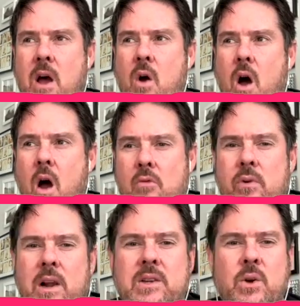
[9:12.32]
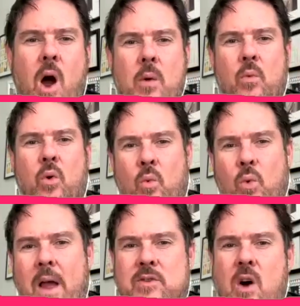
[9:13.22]
So I really do hope
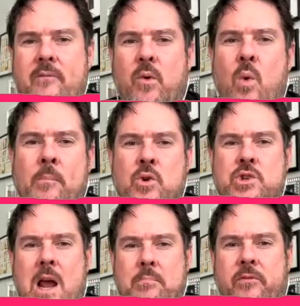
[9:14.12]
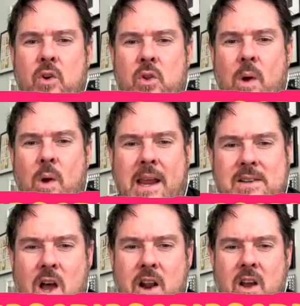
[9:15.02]
we'll have time for one more chat before the
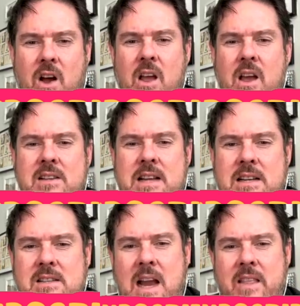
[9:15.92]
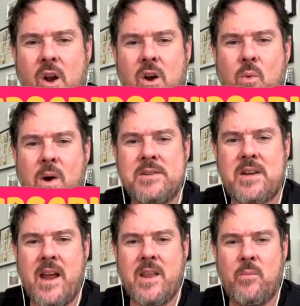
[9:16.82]
weekend, Tony. I tend to say that on a
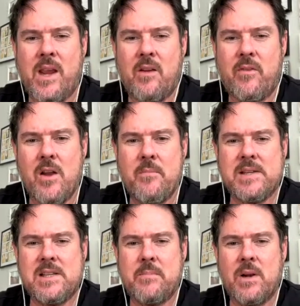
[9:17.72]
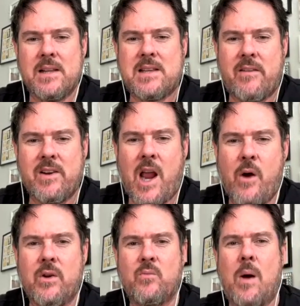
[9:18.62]
Wednesday and then we get very busy. But let's have a
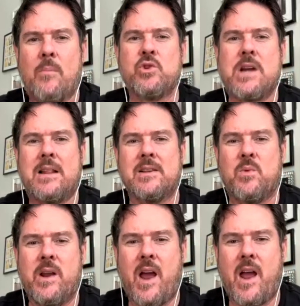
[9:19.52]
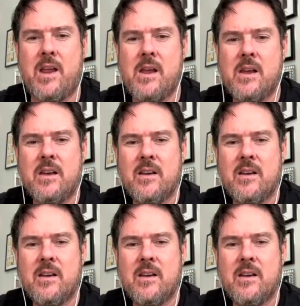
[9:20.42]
go at one more chat this week, eh?